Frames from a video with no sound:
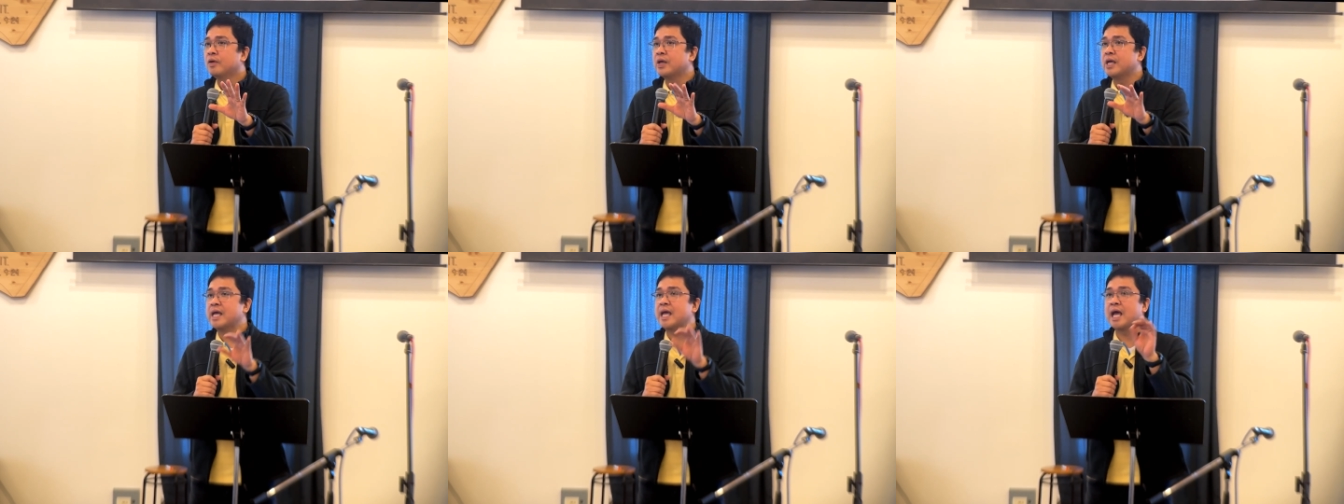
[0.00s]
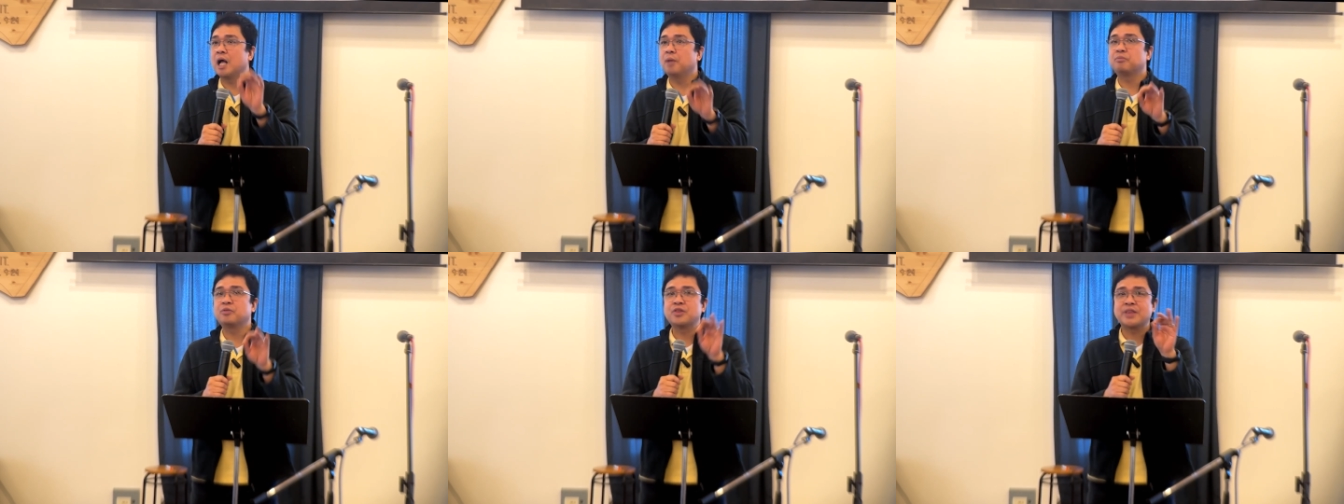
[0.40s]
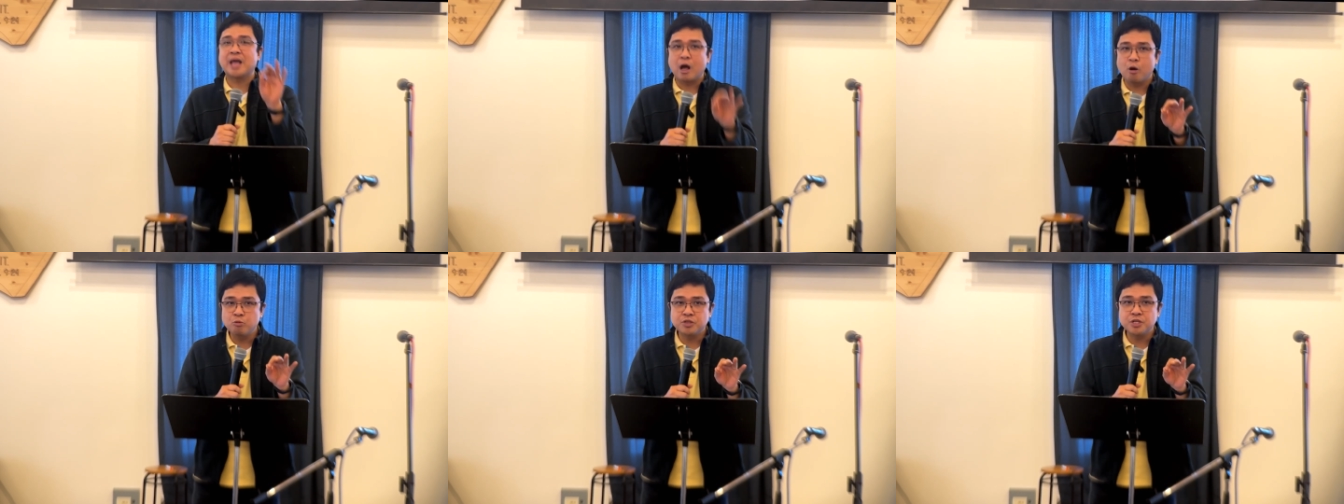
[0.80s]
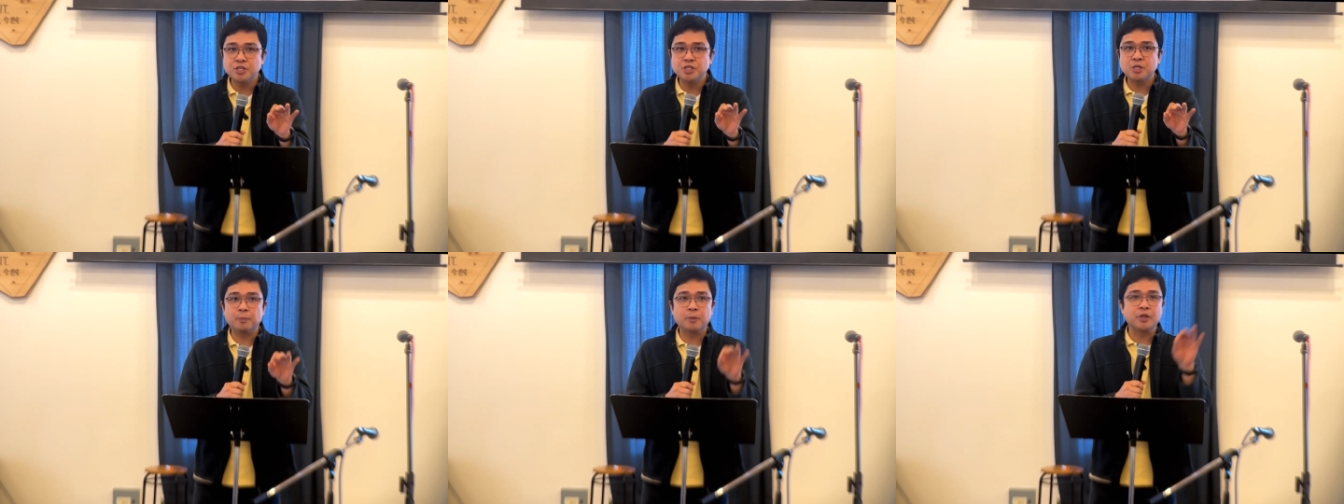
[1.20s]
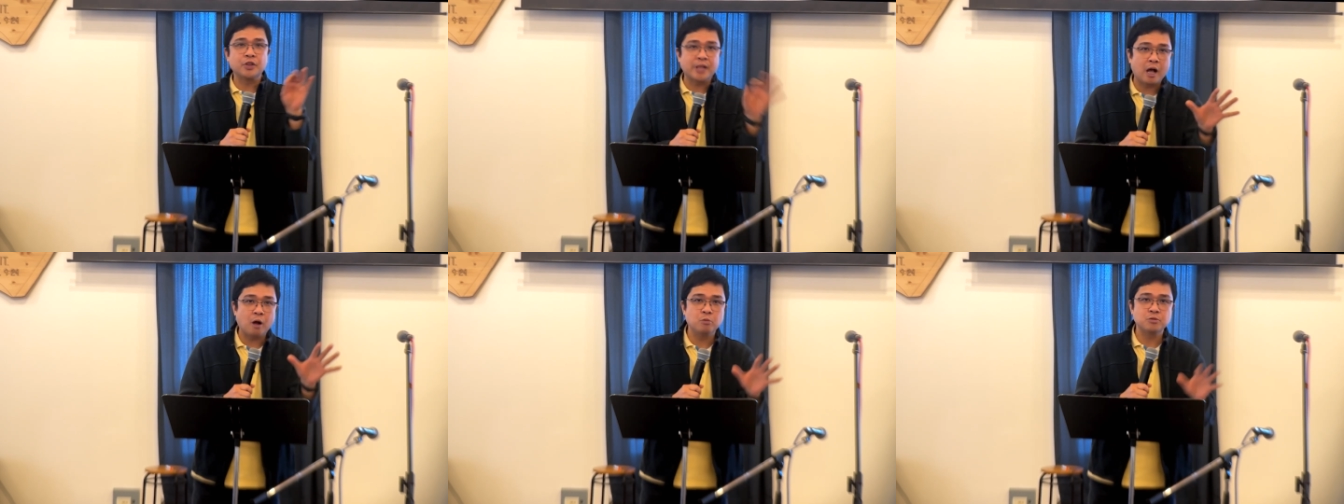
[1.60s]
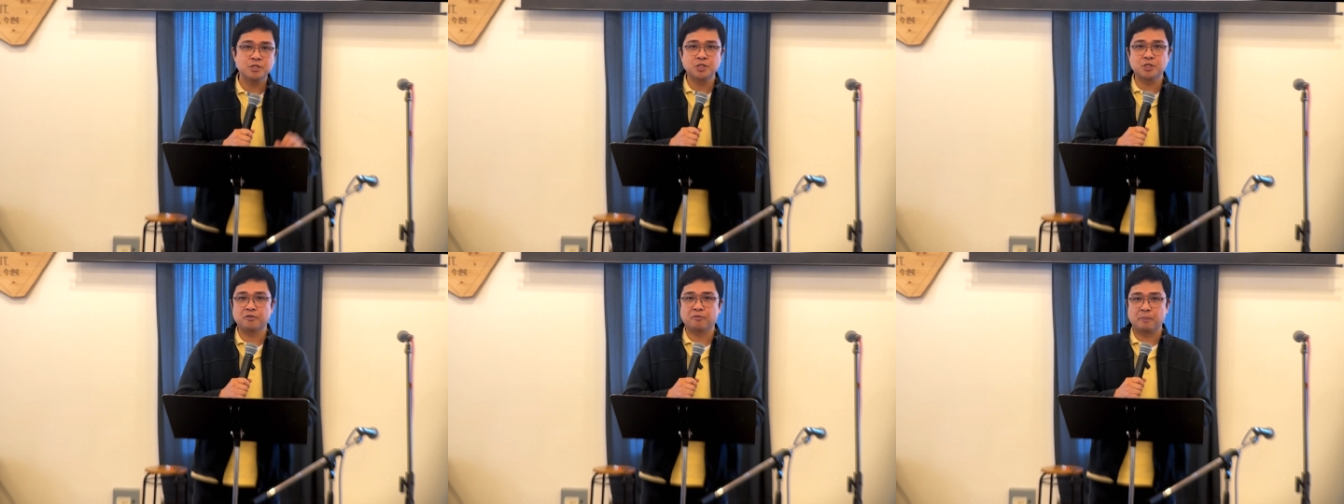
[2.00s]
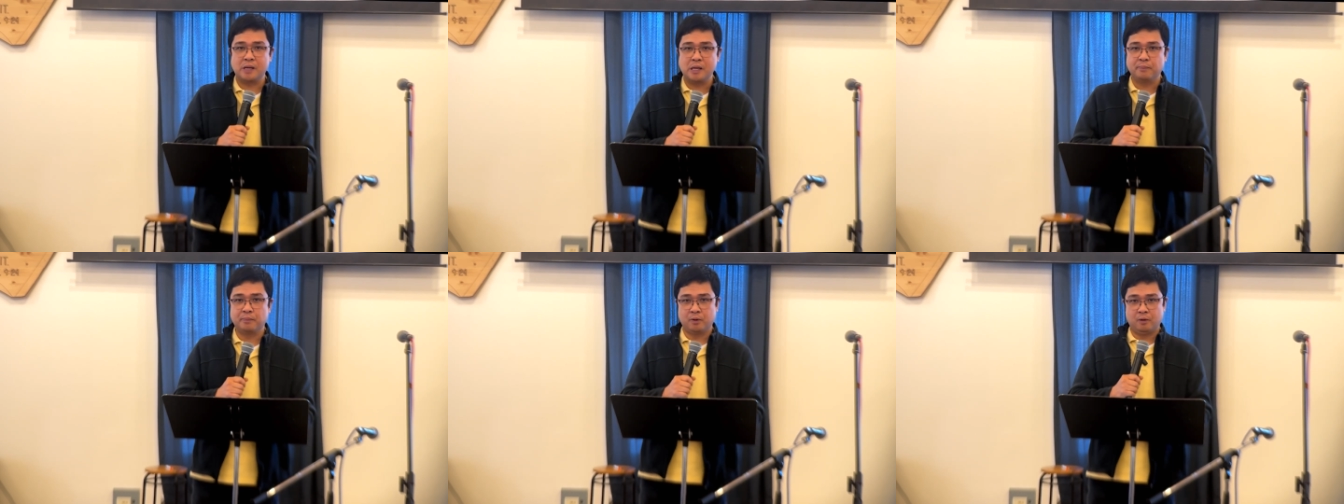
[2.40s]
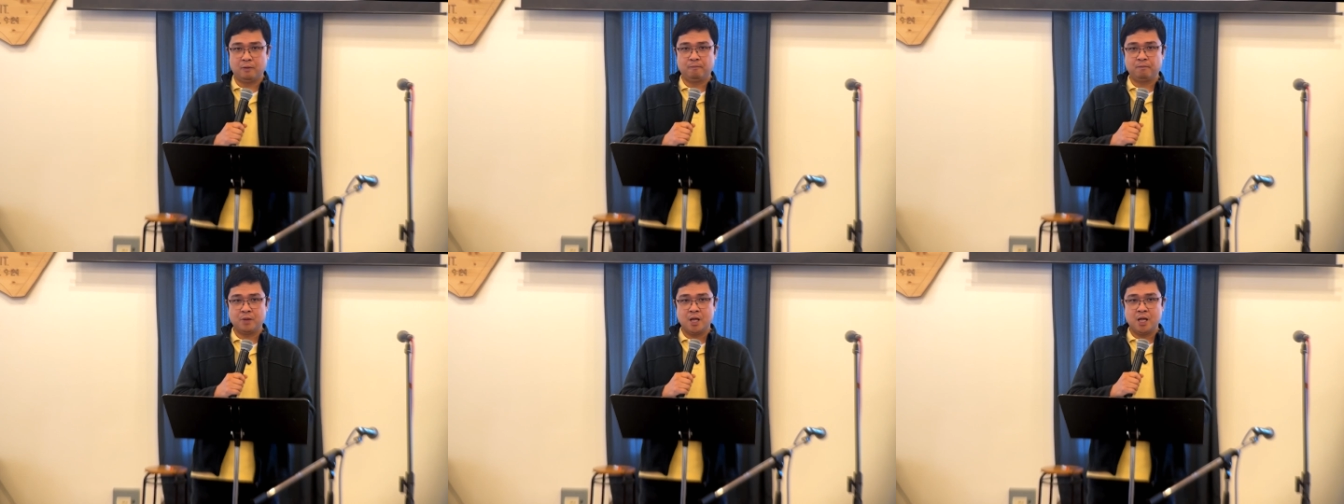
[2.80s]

He helped thousands upon thousands of people.